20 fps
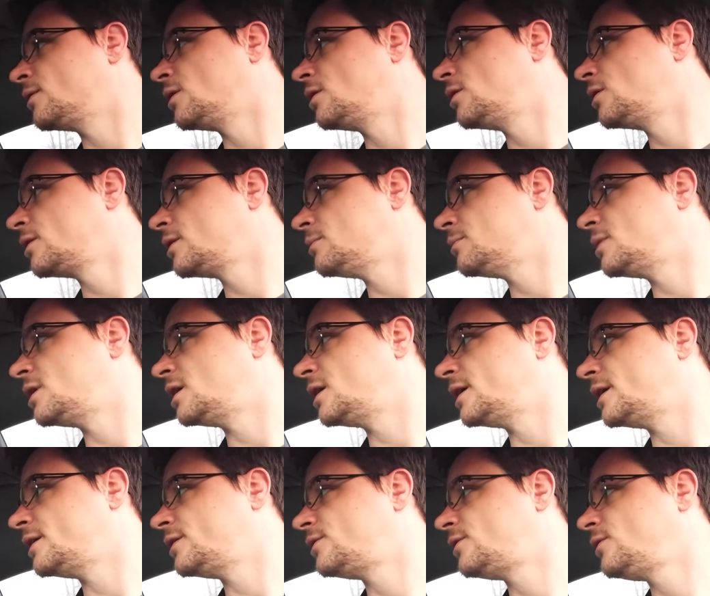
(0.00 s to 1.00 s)
along in
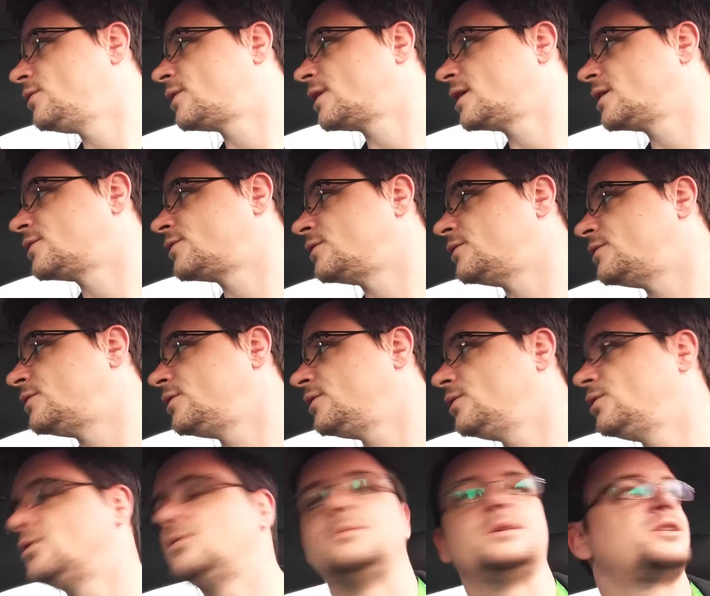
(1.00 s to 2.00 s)
my
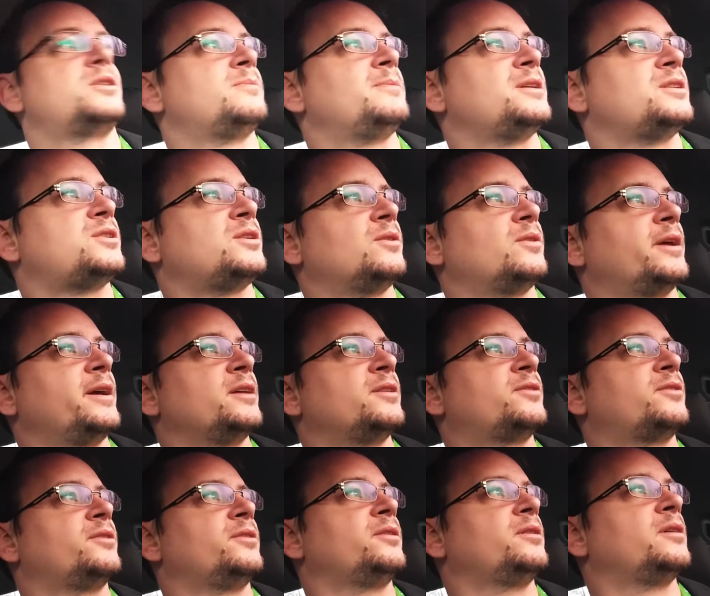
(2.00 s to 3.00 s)
2002 Mitsubishi
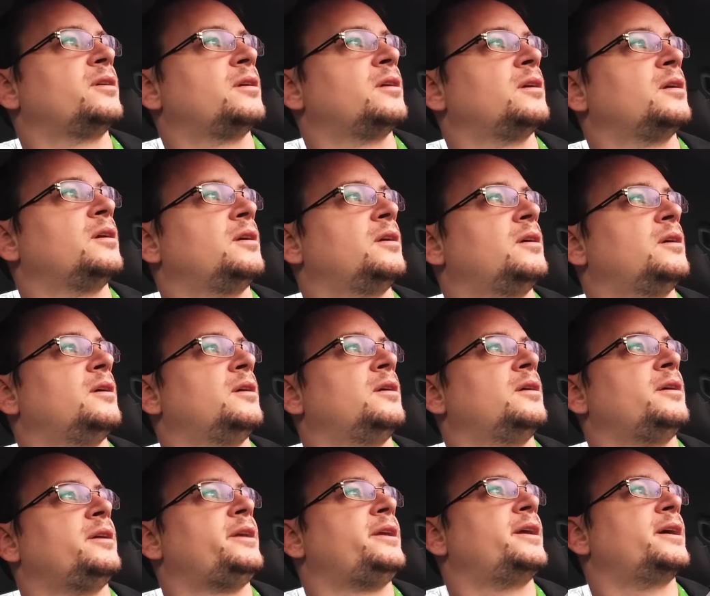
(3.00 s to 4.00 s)
Lancer.
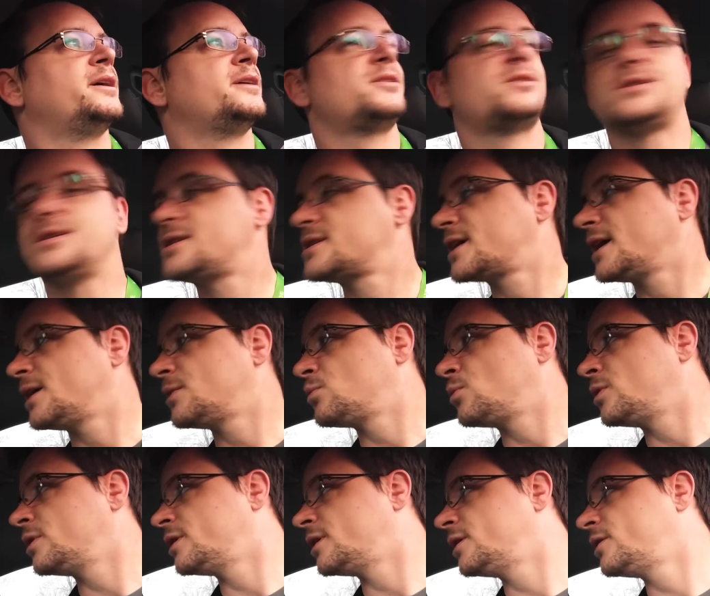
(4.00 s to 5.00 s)
Yes, it's got
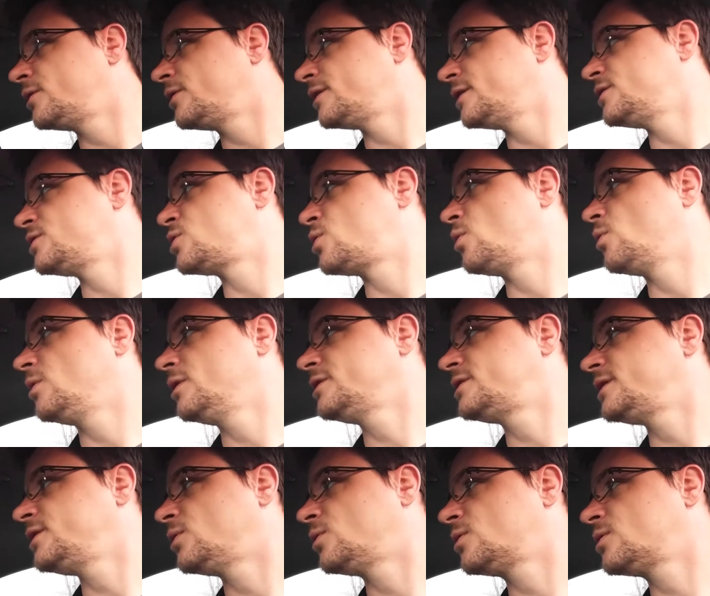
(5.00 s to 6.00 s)

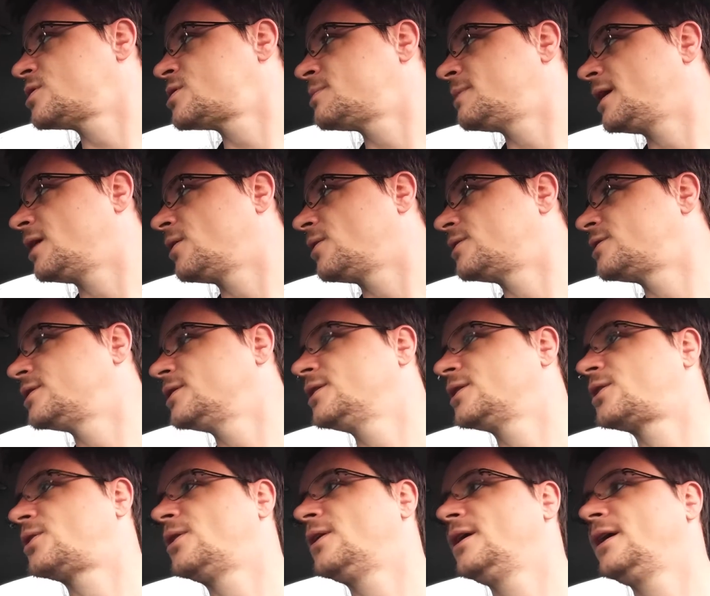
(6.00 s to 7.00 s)
120 horsepower to
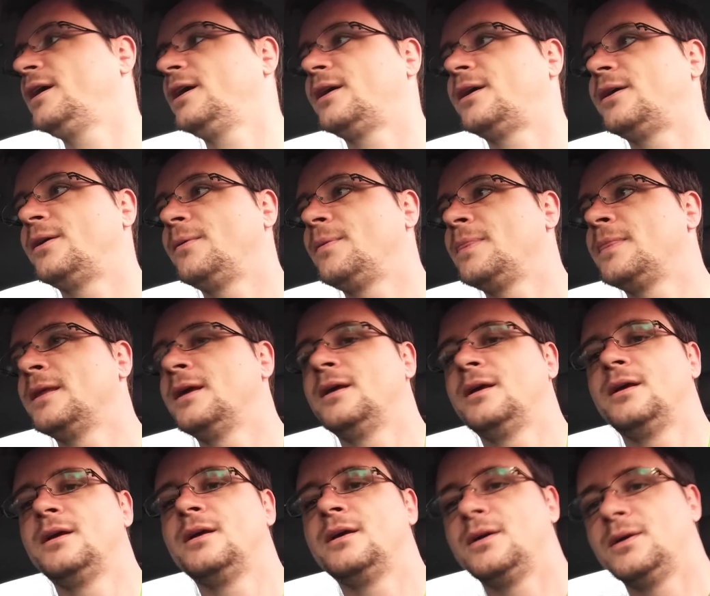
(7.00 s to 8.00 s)
the crank,
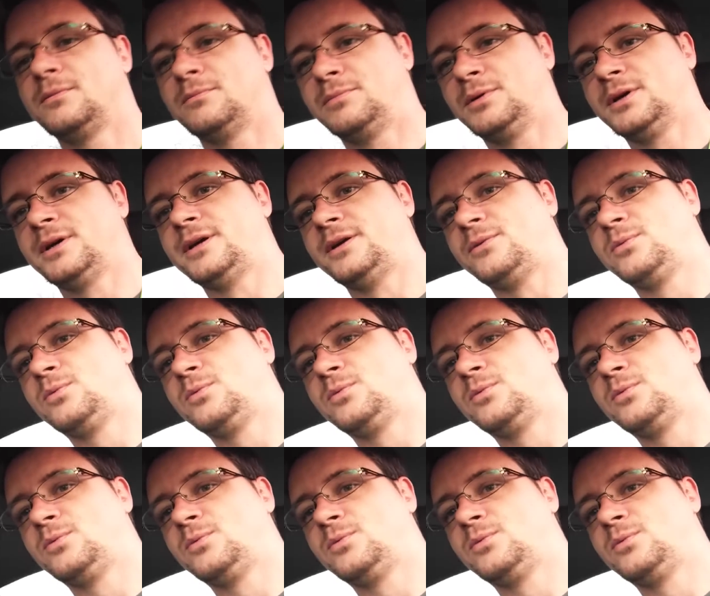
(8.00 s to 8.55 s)
but